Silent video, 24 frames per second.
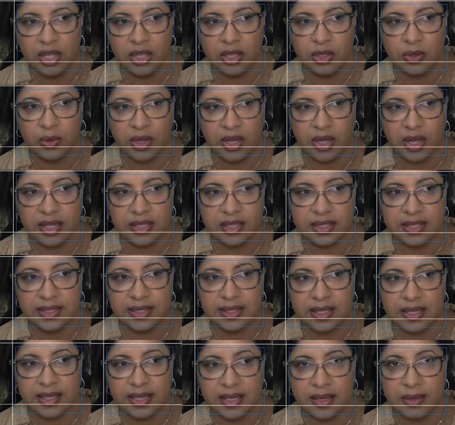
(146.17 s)
You can't
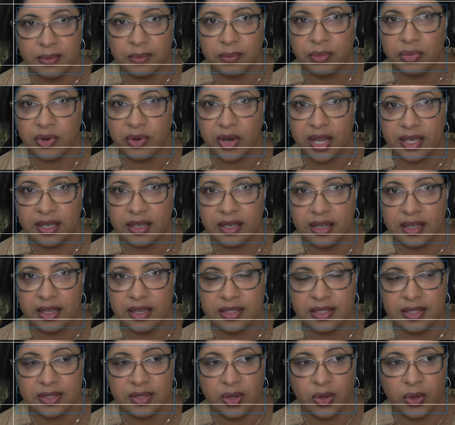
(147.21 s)
see
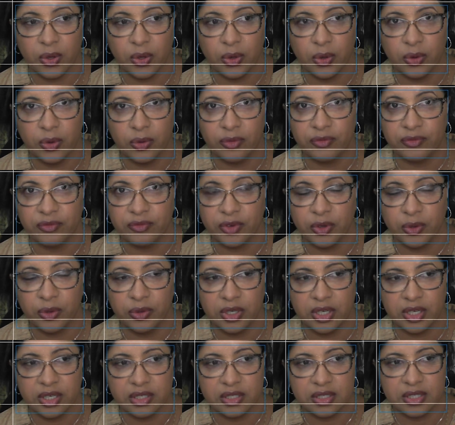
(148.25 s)
brightness or
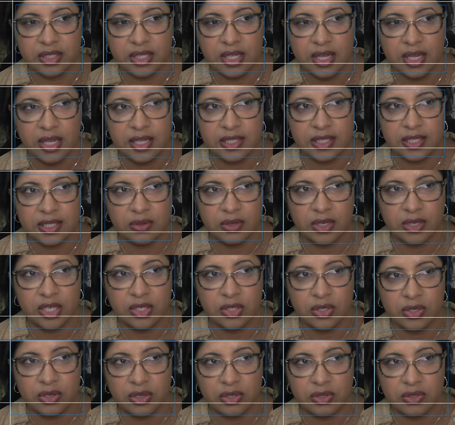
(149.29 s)
focus. So you need to
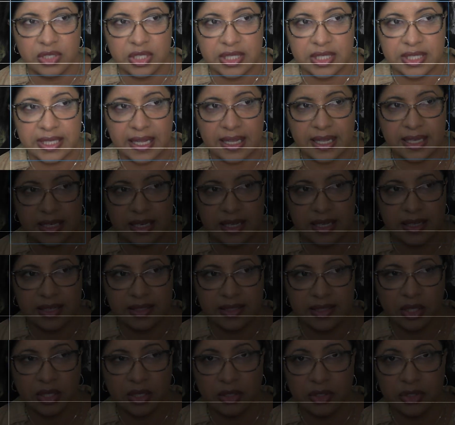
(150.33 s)
go to
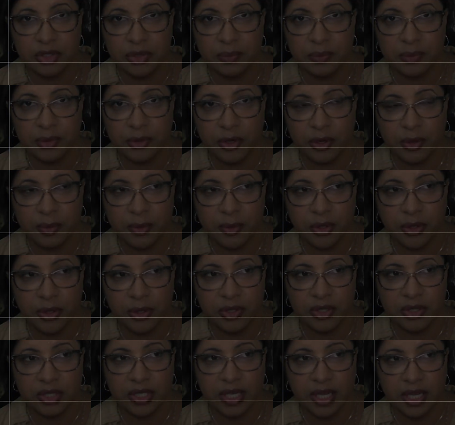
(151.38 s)
settings, go to pro
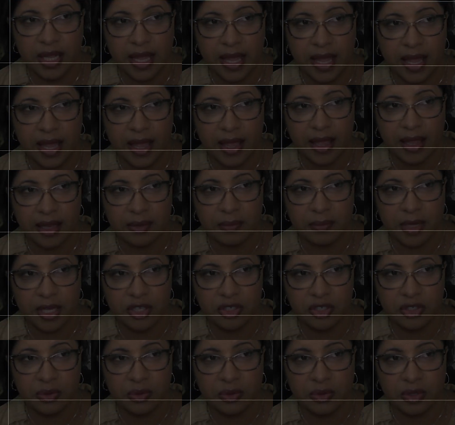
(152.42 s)
mode and make
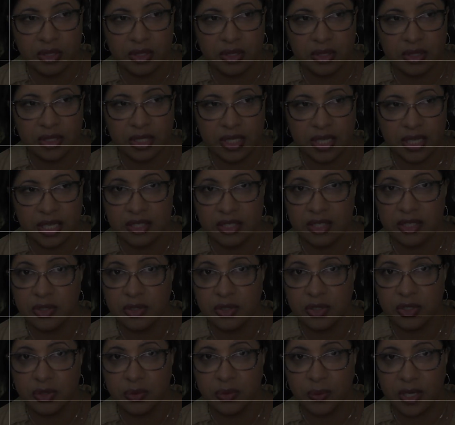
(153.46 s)
sure it's
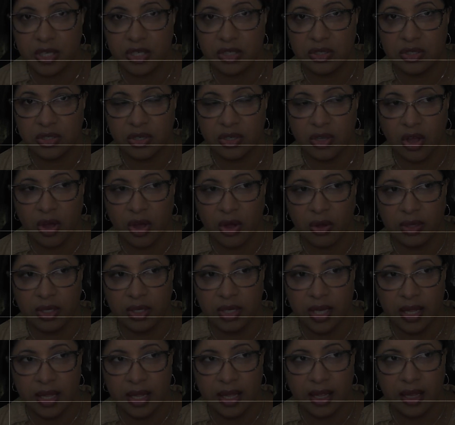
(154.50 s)
switched on.
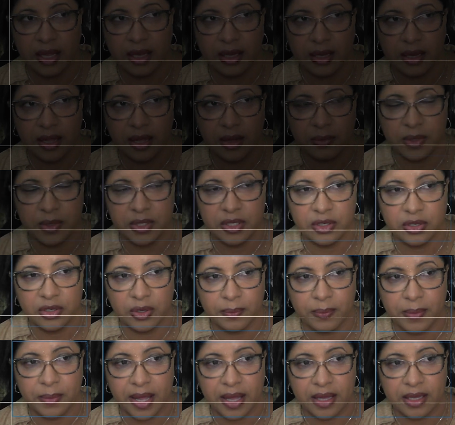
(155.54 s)
And now when you go
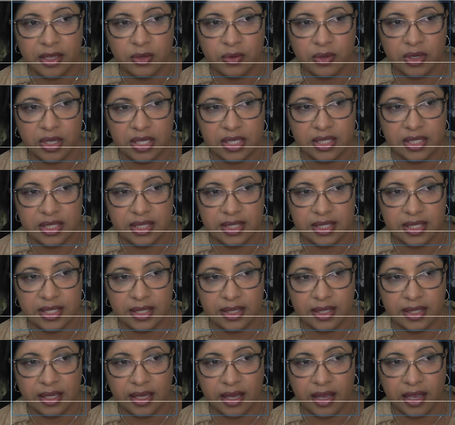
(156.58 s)
back, you can see
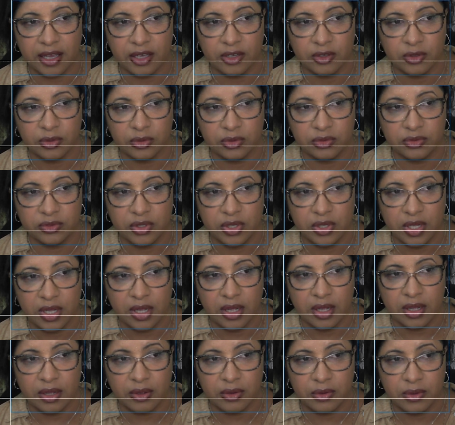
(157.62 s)
the icons.
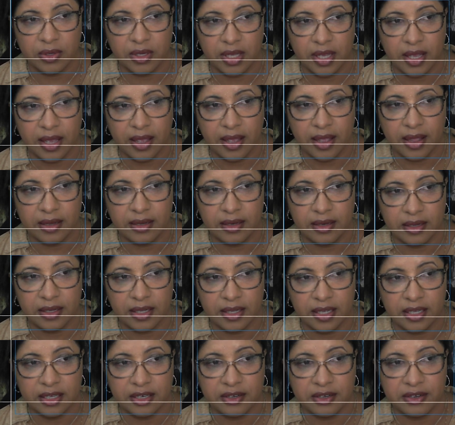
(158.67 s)
You can
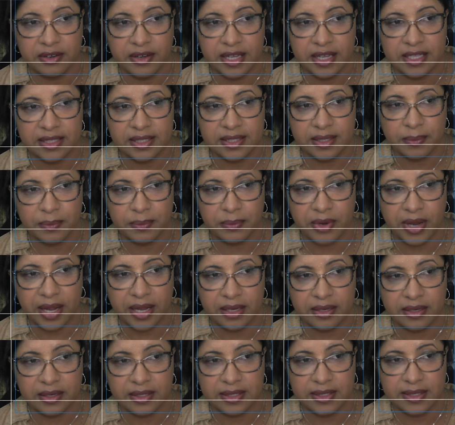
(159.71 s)
increase the
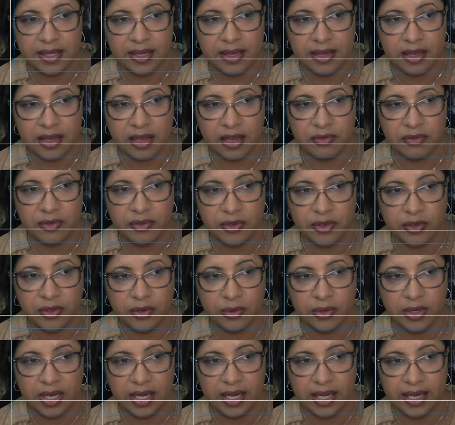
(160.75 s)
brightness here. If you
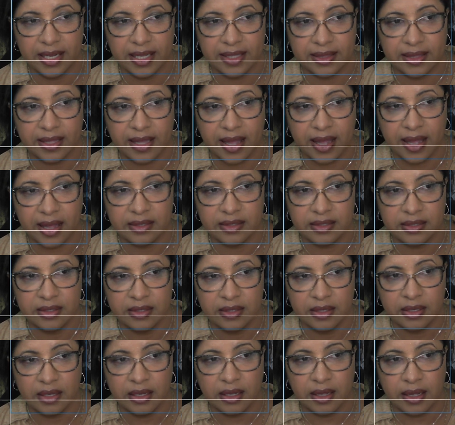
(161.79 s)
click that,
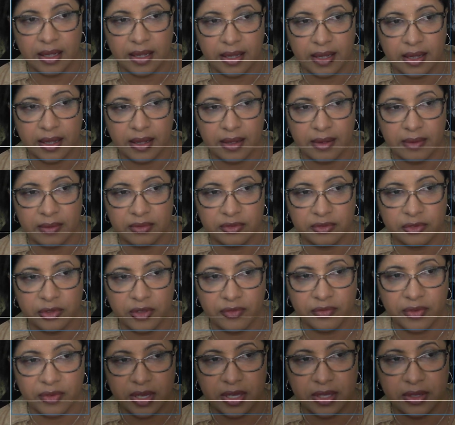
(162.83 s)
uh, so
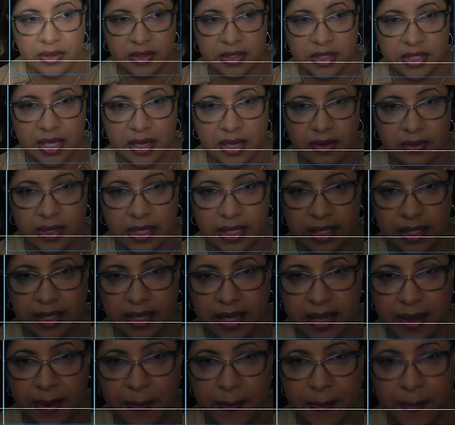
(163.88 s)
if I go down like
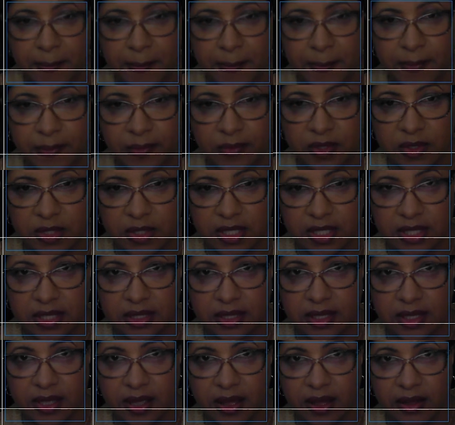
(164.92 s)
that, she's
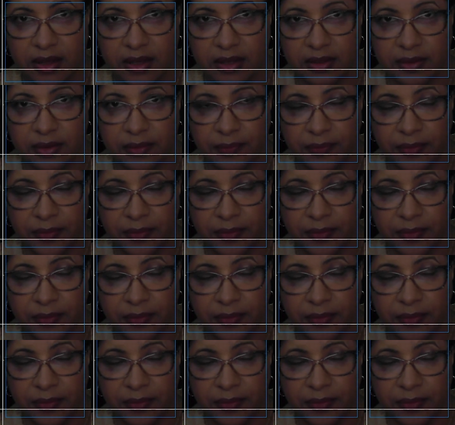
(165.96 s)
dark.